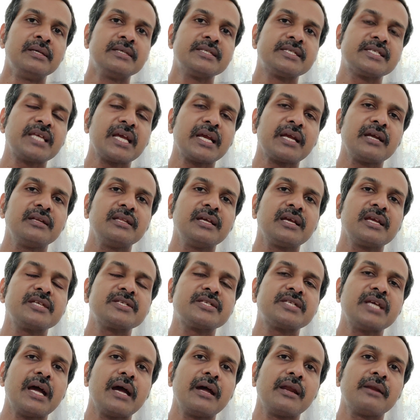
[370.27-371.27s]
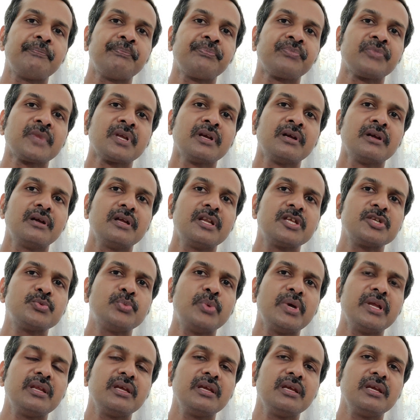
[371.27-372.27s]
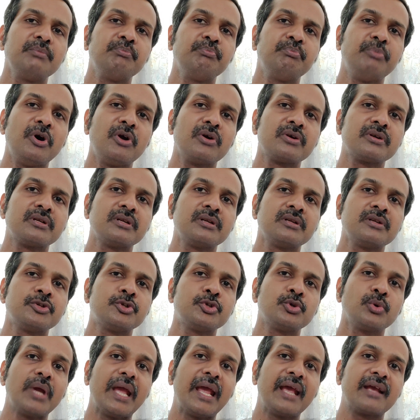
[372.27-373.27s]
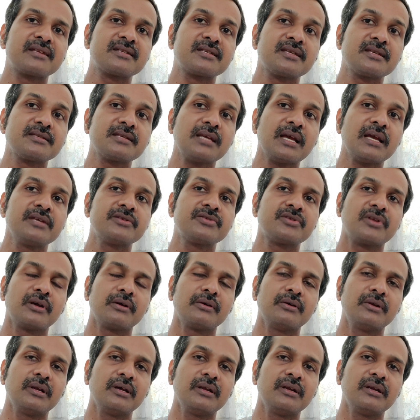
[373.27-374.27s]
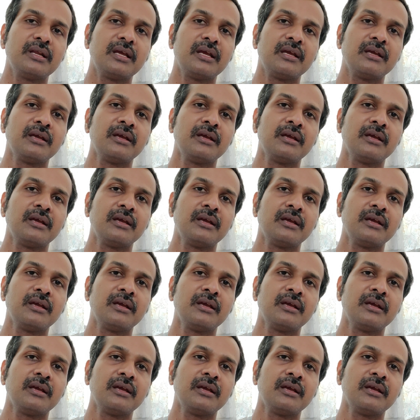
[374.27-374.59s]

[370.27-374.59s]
Second thing is that it is very important to exercise regularly.